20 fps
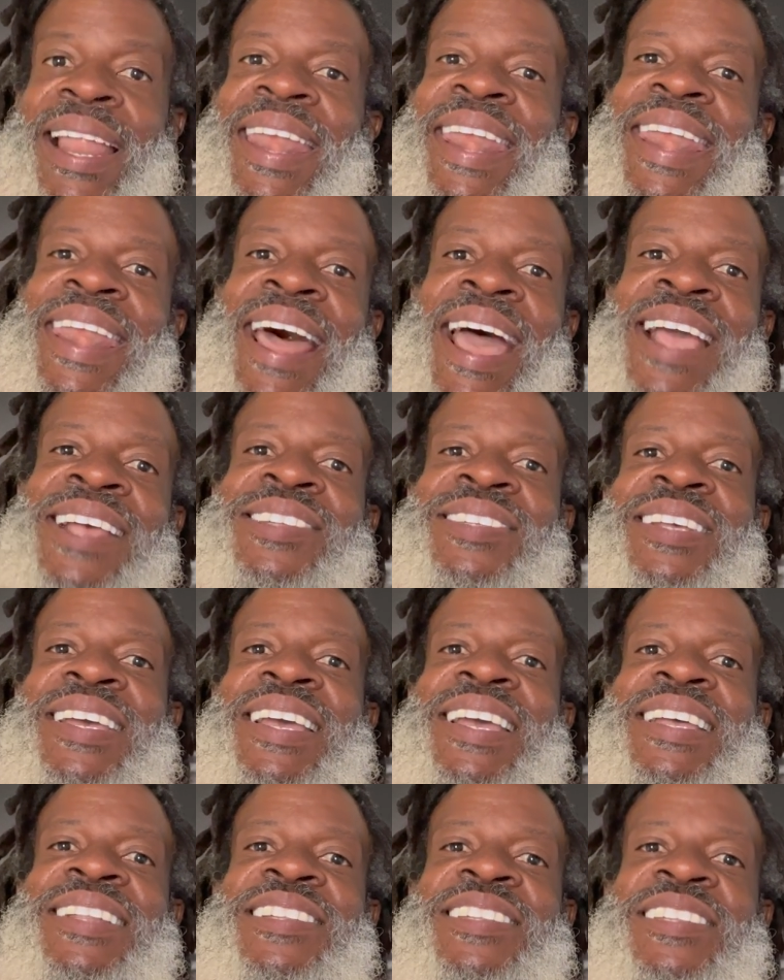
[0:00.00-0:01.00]
Nice
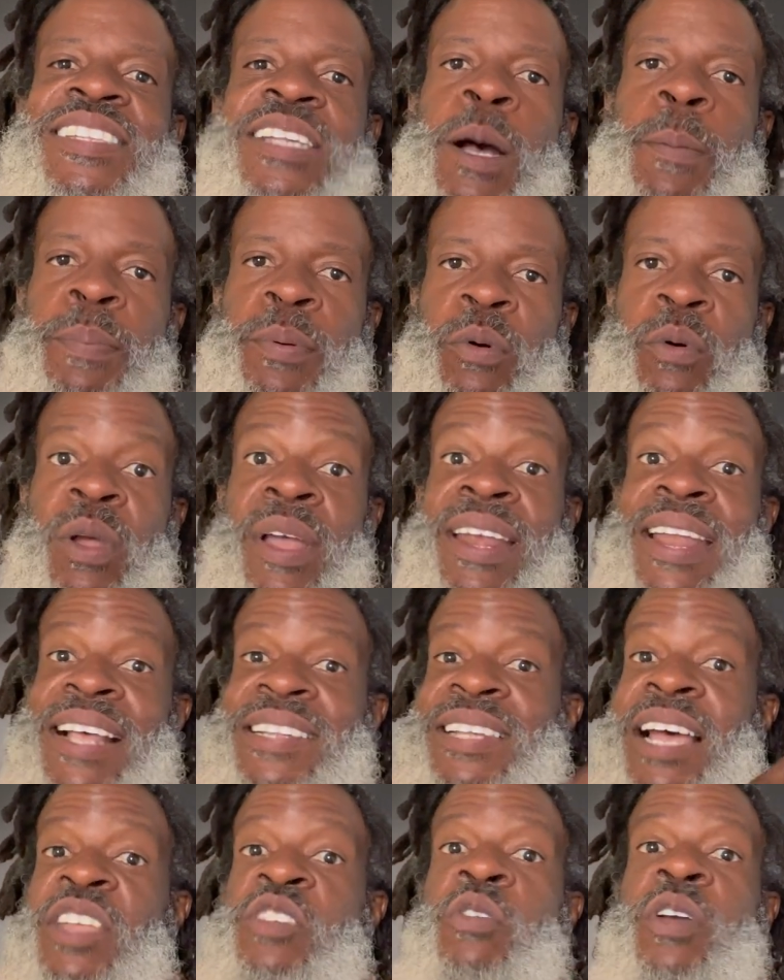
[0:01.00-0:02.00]
and simple. That's
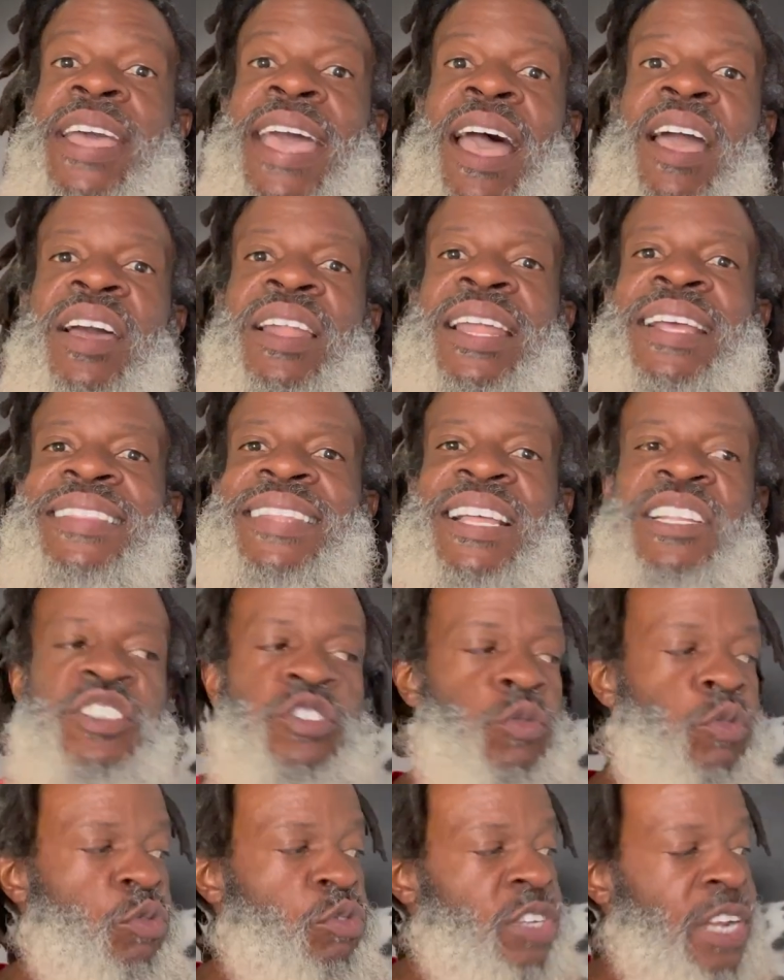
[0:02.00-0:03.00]
how you calculate that
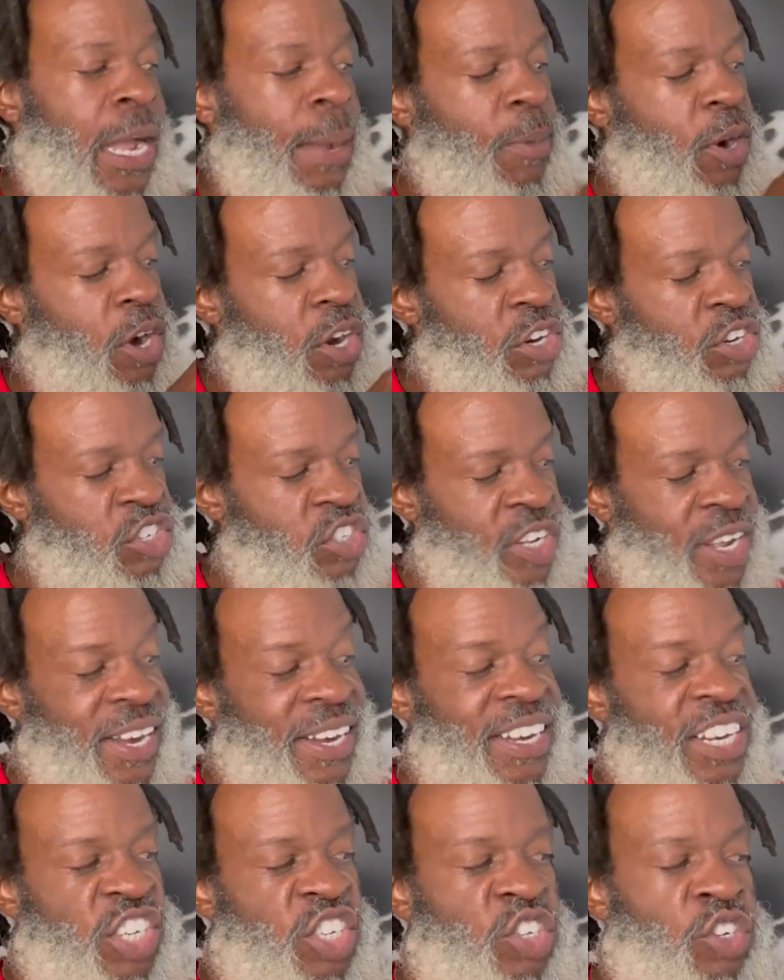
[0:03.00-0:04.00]
Zulu time.
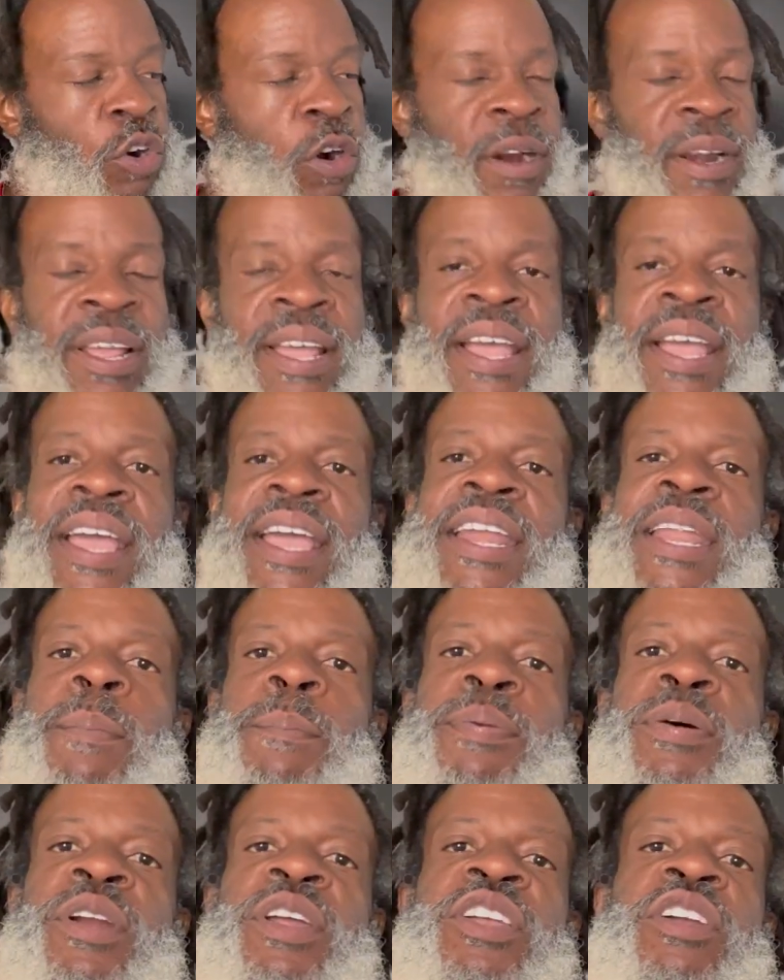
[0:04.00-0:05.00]
Understanding this chart and then
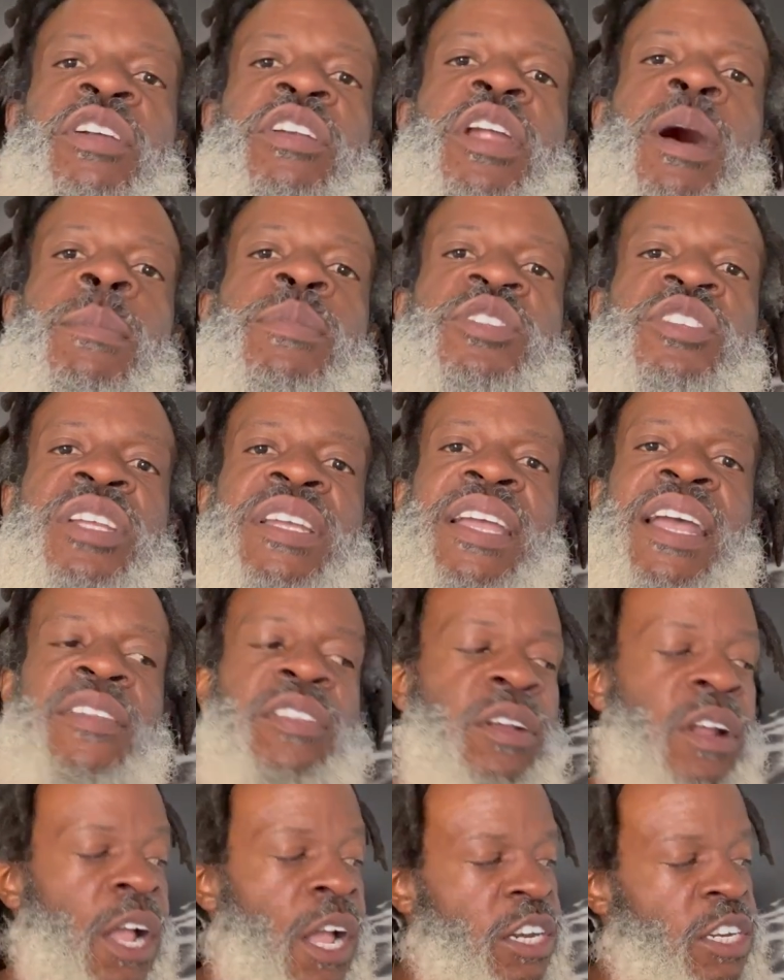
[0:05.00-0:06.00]
putting your numbers
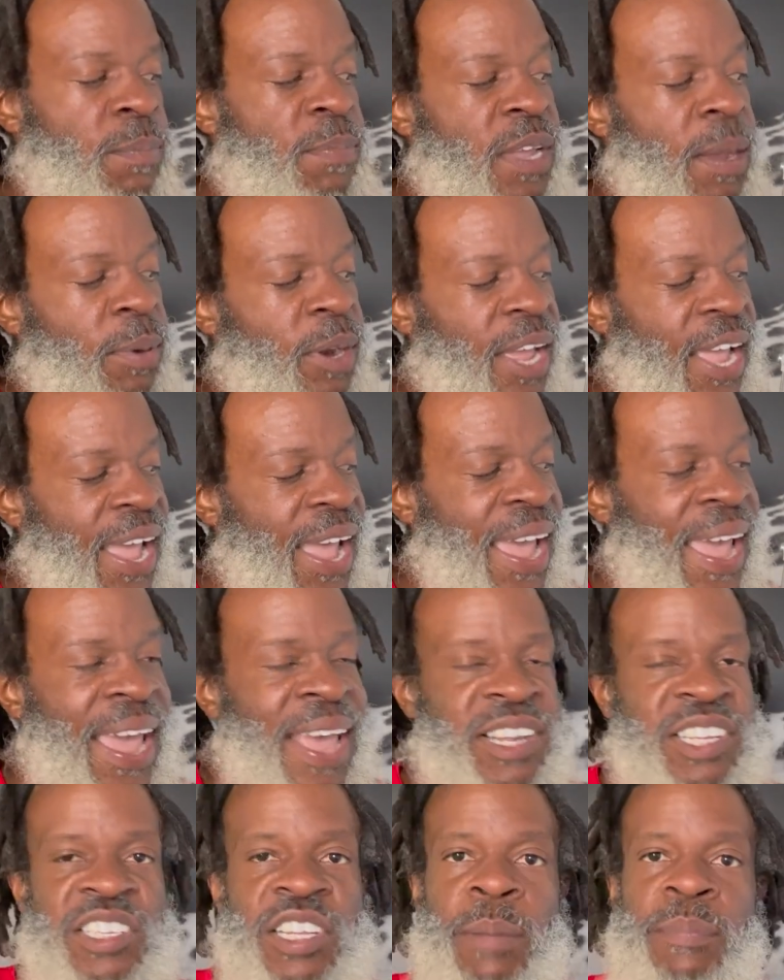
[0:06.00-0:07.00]
together to be able to
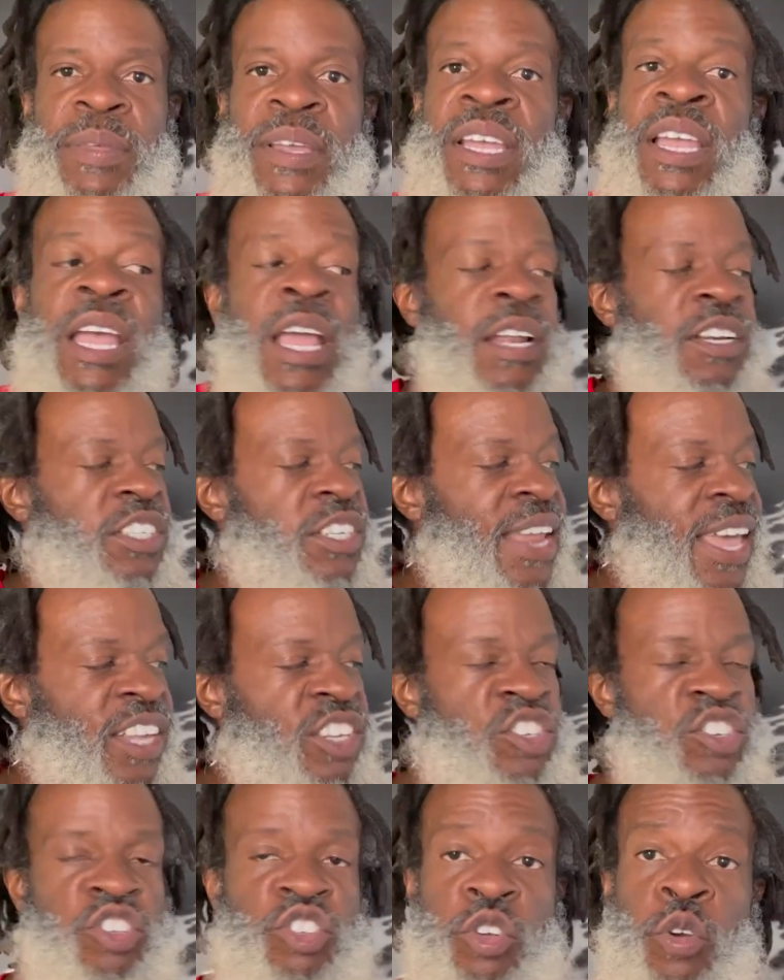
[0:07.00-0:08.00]
add something
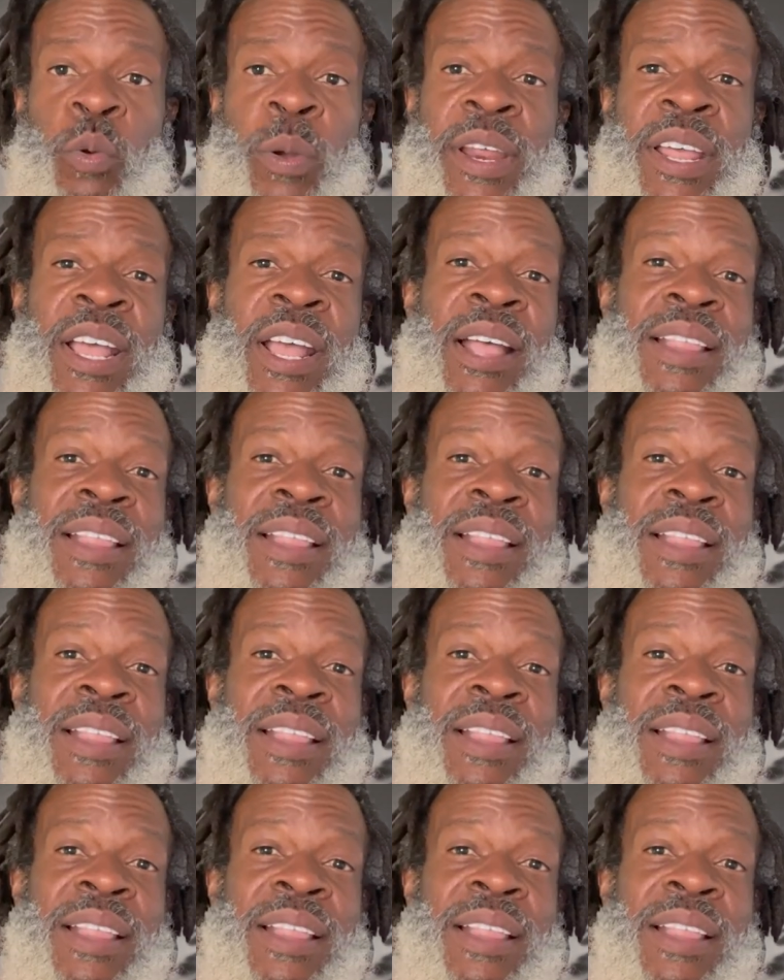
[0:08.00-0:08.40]
next to it.